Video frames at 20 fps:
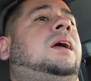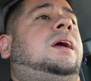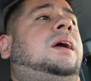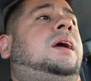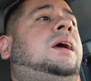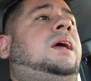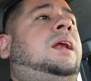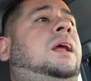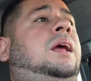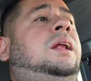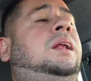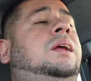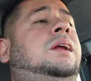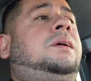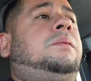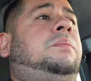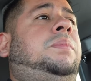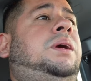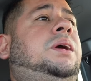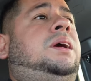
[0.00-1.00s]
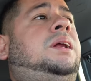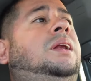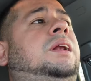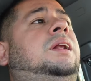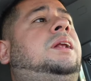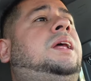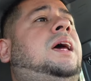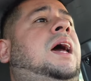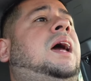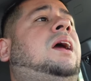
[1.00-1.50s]
It ended up being
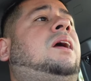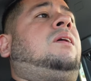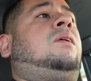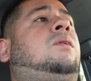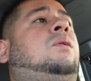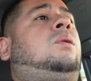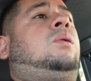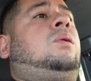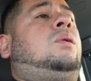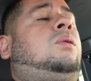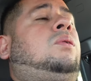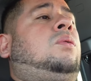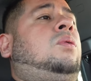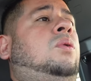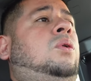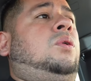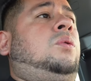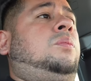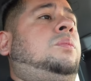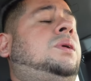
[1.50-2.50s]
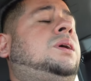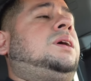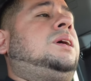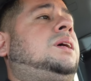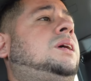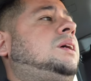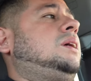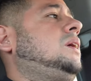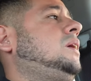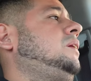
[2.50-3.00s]
that chrome
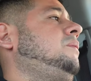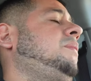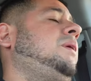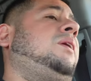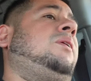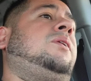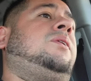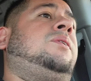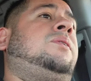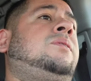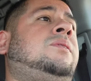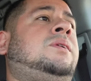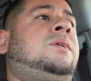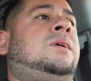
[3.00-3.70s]
Camaro